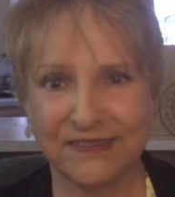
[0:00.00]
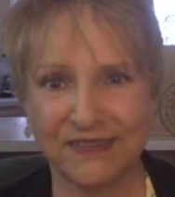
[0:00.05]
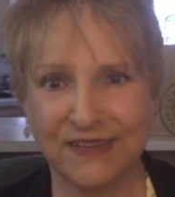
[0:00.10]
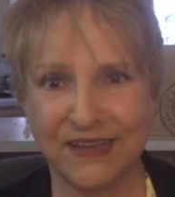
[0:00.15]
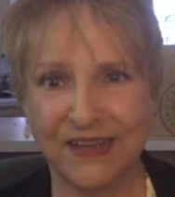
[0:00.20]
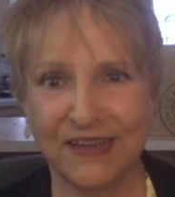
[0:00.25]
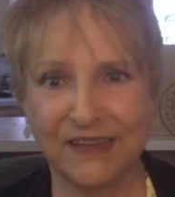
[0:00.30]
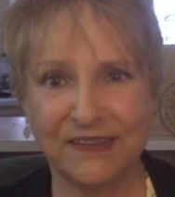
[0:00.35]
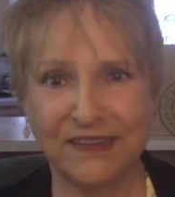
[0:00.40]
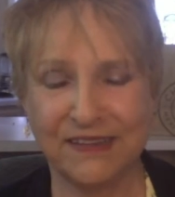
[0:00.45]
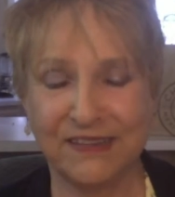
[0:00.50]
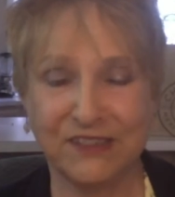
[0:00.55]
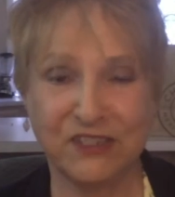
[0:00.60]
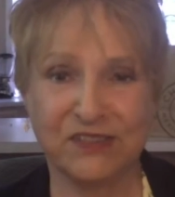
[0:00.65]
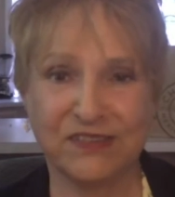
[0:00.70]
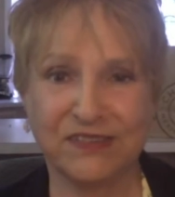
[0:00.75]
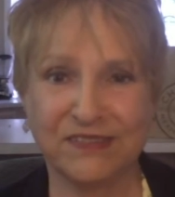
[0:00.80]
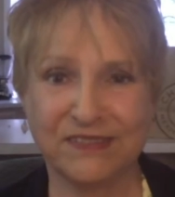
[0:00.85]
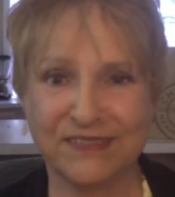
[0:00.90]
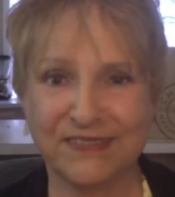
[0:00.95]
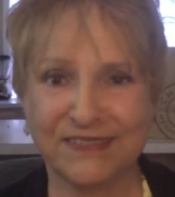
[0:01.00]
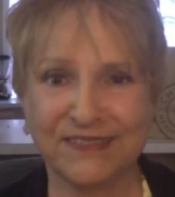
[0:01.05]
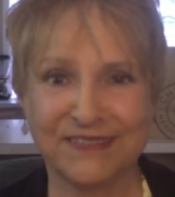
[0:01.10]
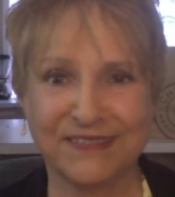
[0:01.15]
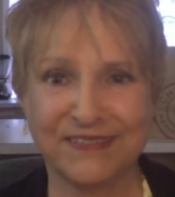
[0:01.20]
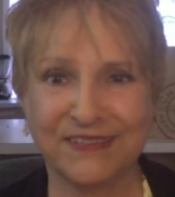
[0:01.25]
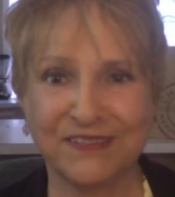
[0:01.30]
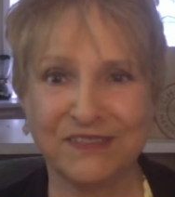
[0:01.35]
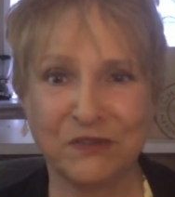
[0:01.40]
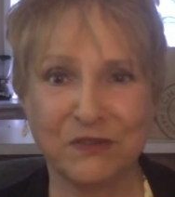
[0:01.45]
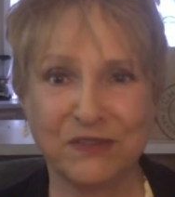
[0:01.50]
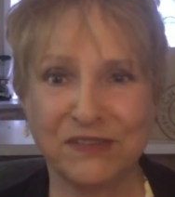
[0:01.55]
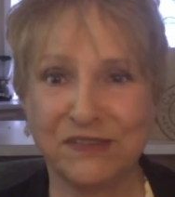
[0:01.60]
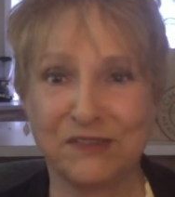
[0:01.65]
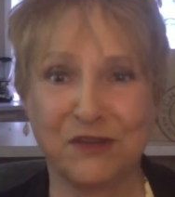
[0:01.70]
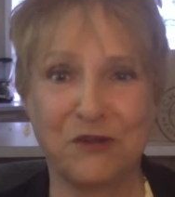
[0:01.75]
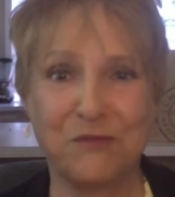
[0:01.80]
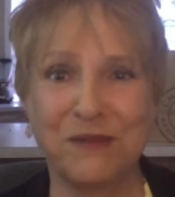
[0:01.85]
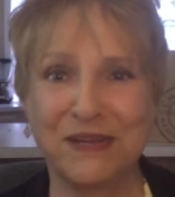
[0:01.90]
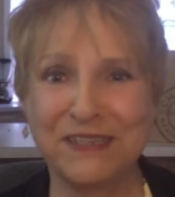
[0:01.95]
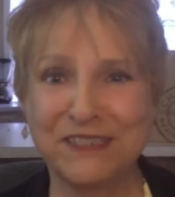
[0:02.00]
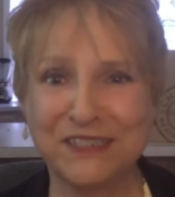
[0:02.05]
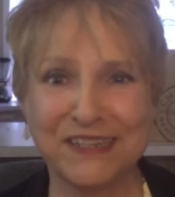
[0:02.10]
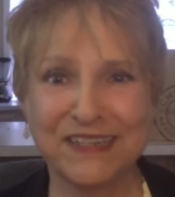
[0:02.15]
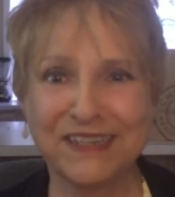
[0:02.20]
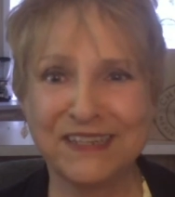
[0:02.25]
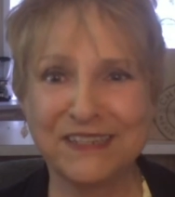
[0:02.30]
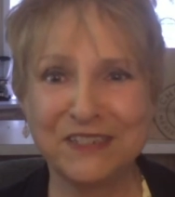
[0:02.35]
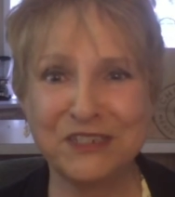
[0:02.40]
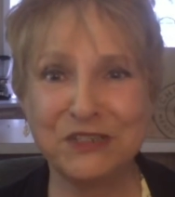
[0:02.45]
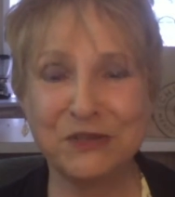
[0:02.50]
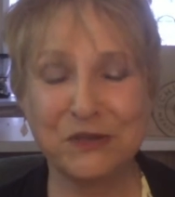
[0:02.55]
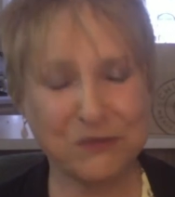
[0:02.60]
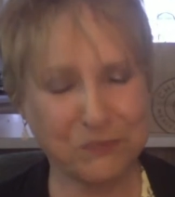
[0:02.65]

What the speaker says: And there's only so much it can do.